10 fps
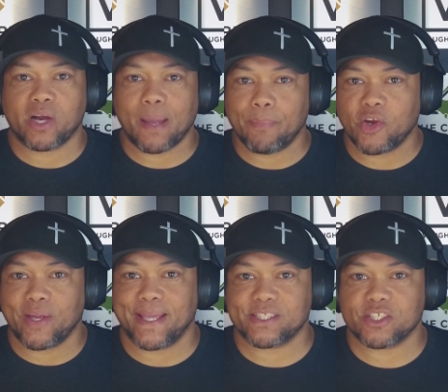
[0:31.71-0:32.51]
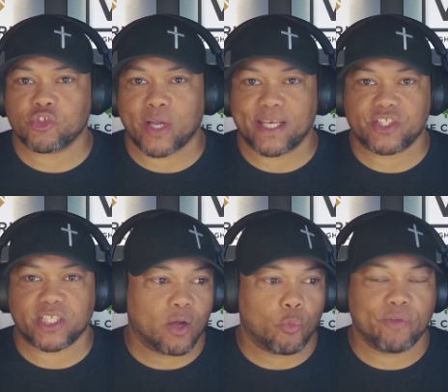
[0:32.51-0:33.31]
primary exit
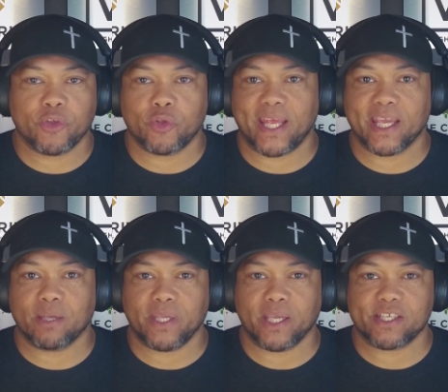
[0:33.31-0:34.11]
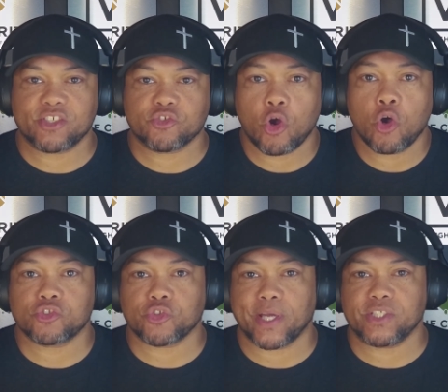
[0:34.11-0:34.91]
strategy. Uh, we feel that it could be a strong
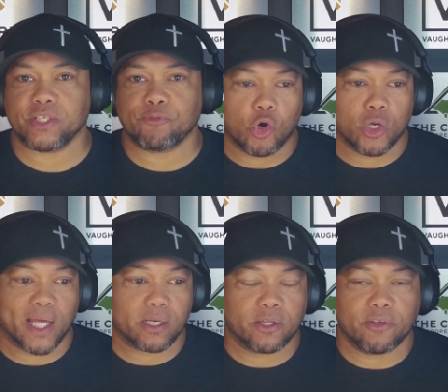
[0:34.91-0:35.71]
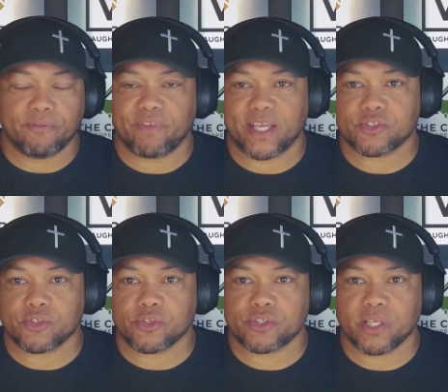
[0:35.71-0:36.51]
strategy for a lot of other
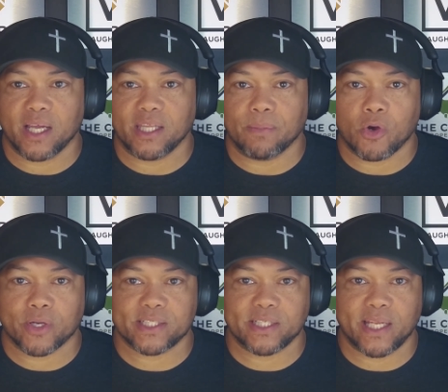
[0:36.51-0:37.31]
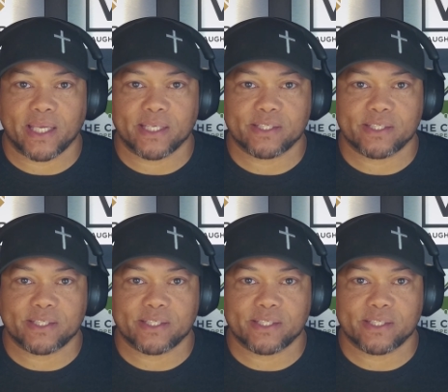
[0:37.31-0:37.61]
investors in the market today.